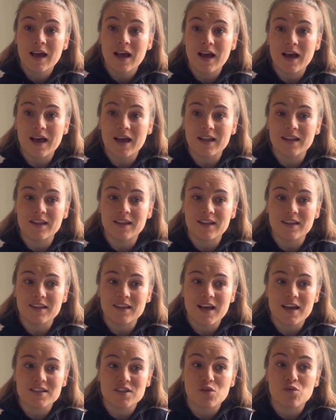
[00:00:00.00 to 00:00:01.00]
And
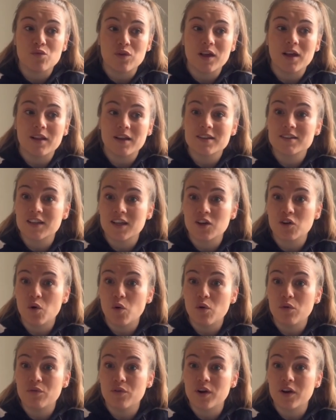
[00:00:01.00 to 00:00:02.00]
that's a realistic
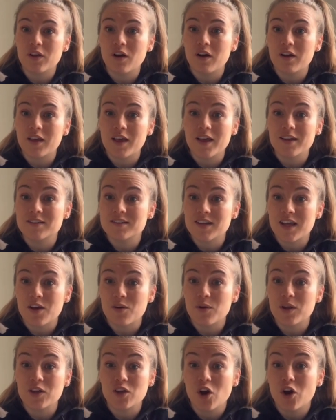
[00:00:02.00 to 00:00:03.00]
goal for young kids now
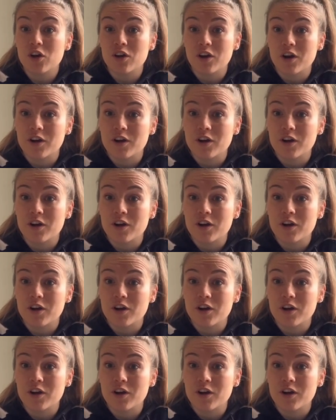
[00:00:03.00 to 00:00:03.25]
and young